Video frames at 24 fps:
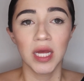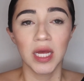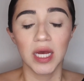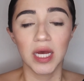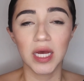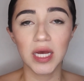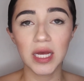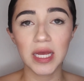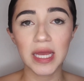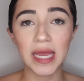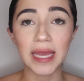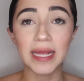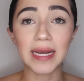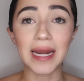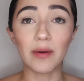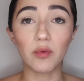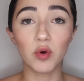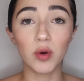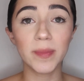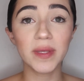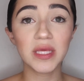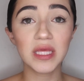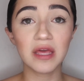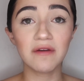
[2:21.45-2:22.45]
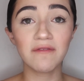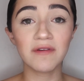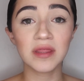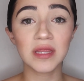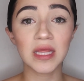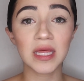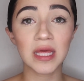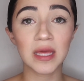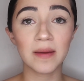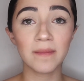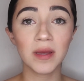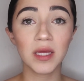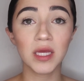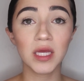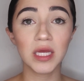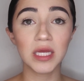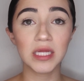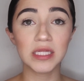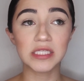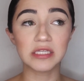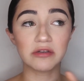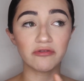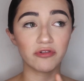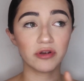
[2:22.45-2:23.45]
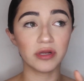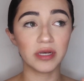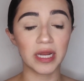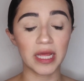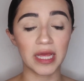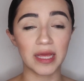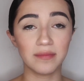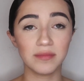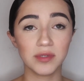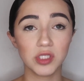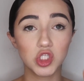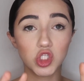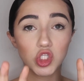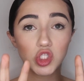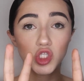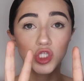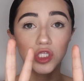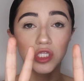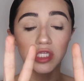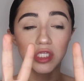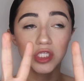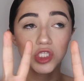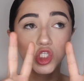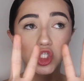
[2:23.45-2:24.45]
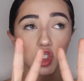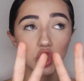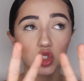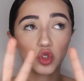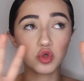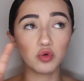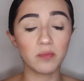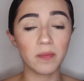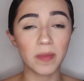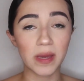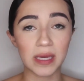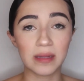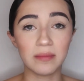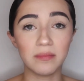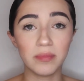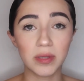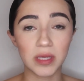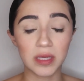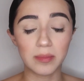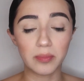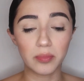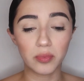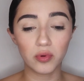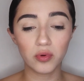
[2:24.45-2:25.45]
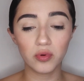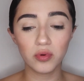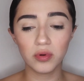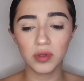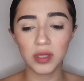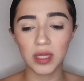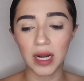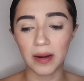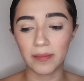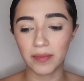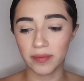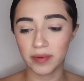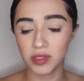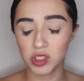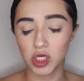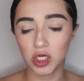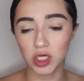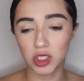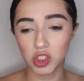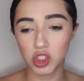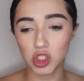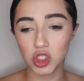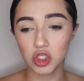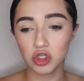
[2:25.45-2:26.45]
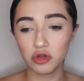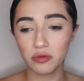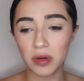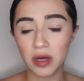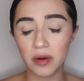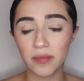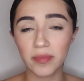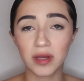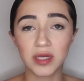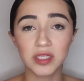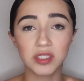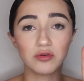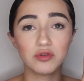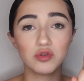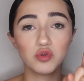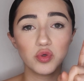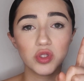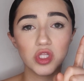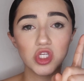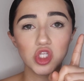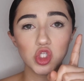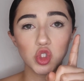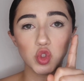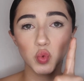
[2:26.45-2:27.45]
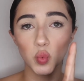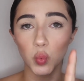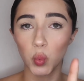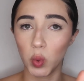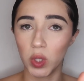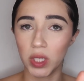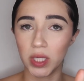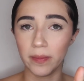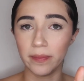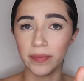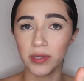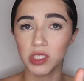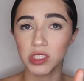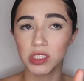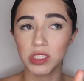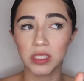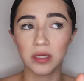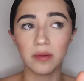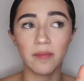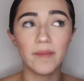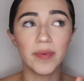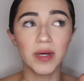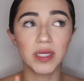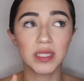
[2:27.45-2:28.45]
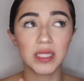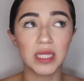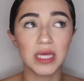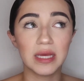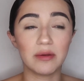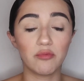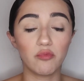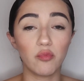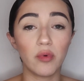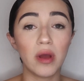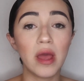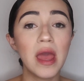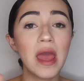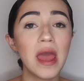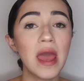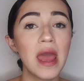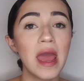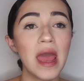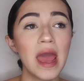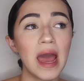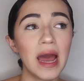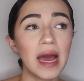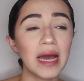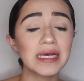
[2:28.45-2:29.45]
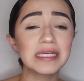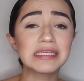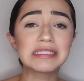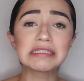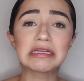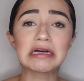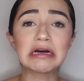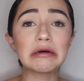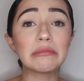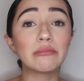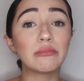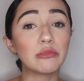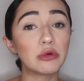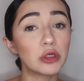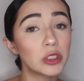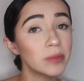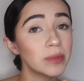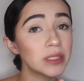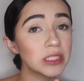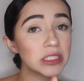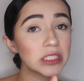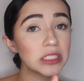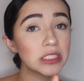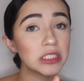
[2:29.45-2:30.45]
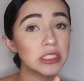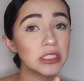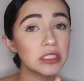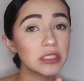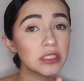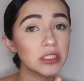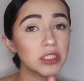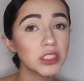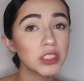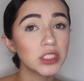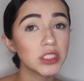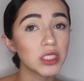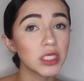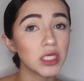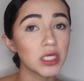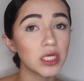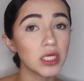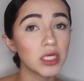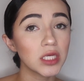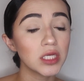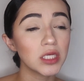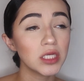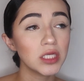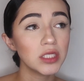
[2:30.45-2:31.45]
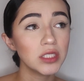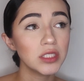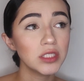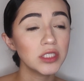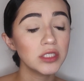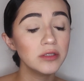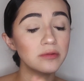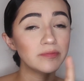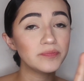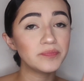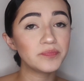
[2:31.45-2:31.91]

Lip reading: And I will be giving them different names, the two main people that I'm gonna be talking to you about, because it was really just one person, but then I saw more messages and